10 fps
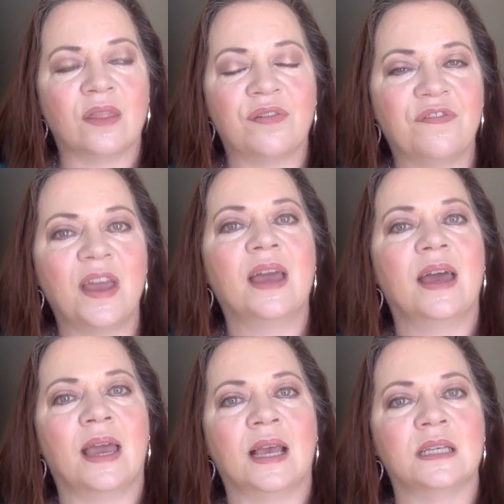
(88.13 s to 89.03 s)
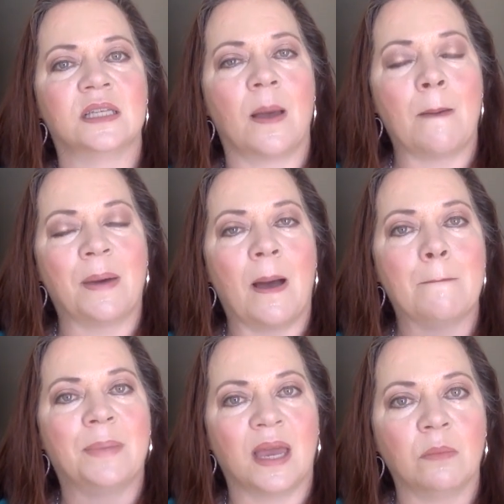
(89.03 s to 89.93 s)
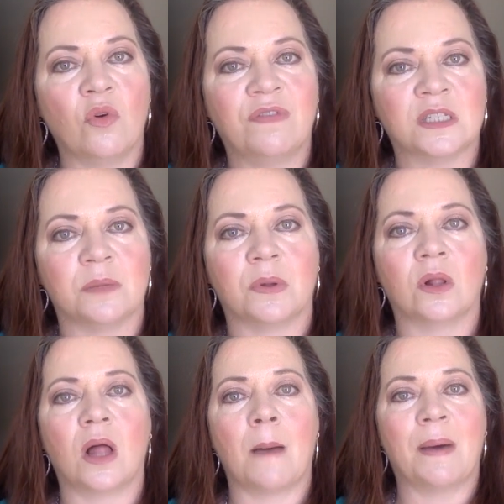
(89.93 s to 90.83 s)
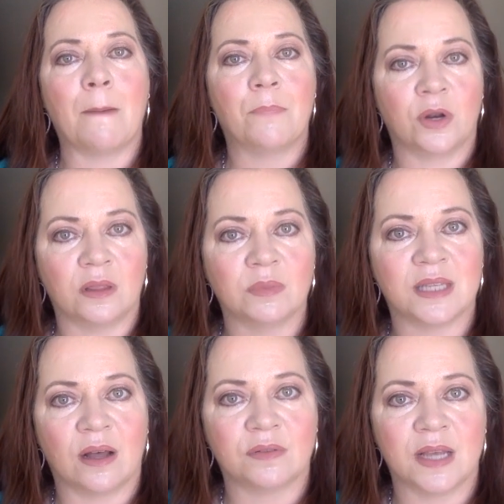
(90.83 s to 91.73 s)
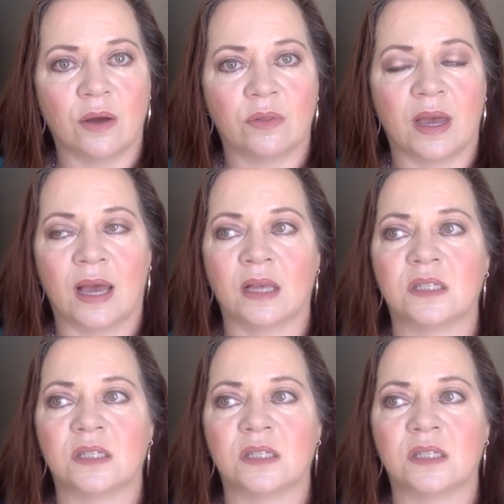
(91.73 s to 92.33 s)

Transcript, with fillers: And the fear is about being more visible, about putting themselves out there.